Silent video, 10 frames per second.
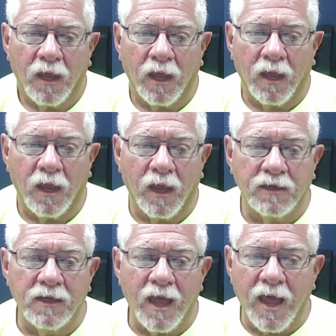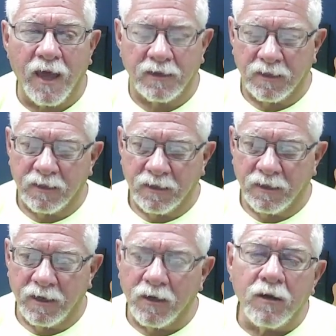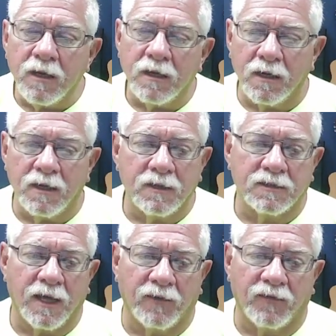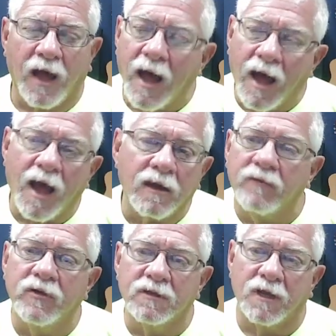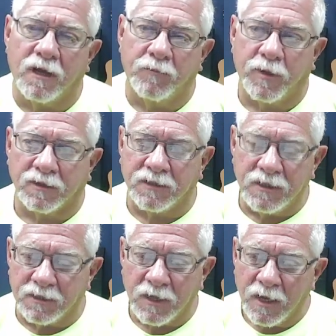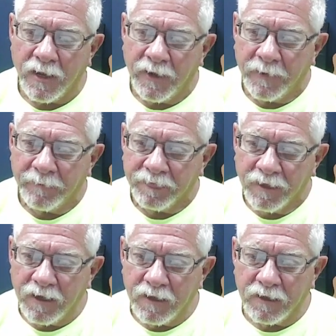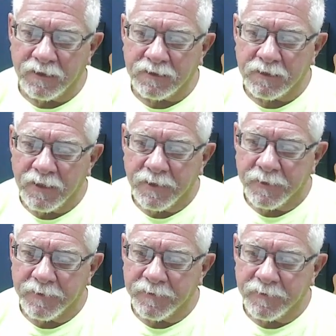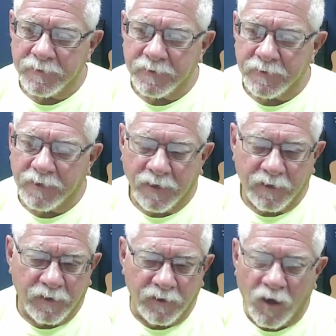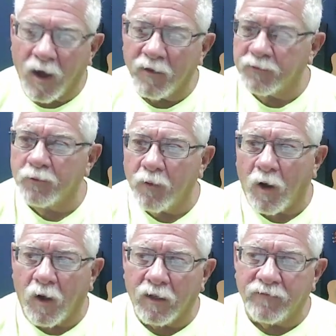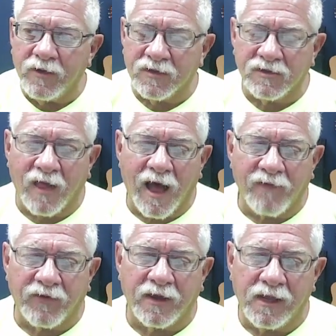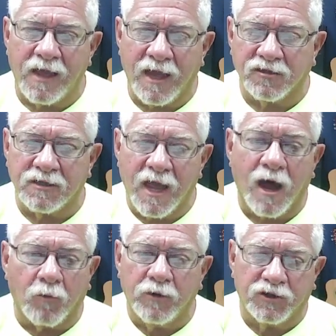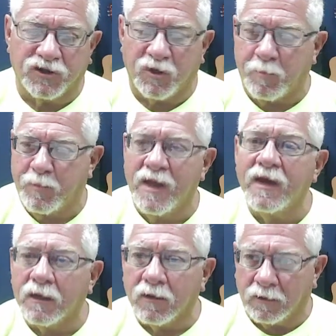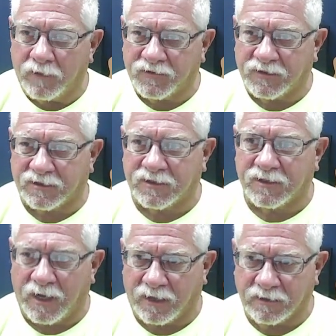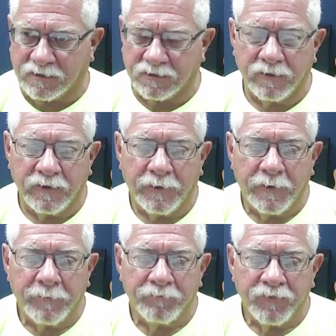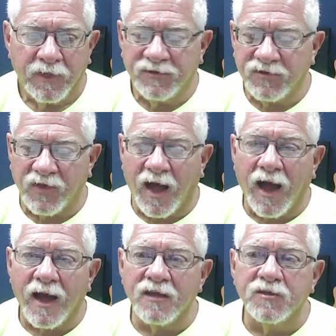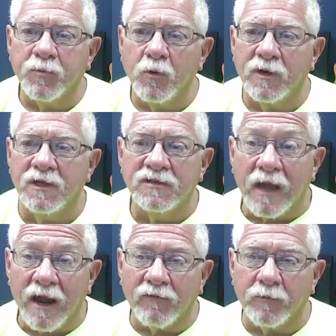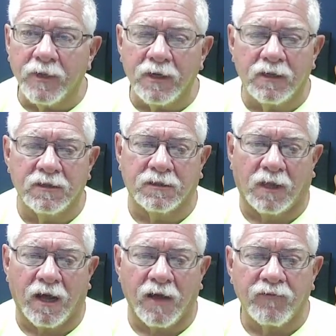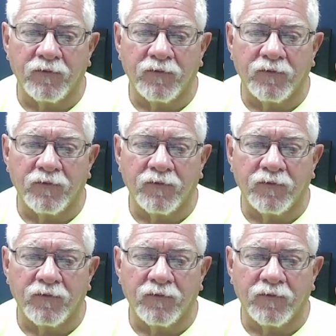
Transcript: And yet, here he is at the height of his apex. He is he has gone through all of his life and he has now reached the pinnacle of success. He's at the highest point he's ever been in his life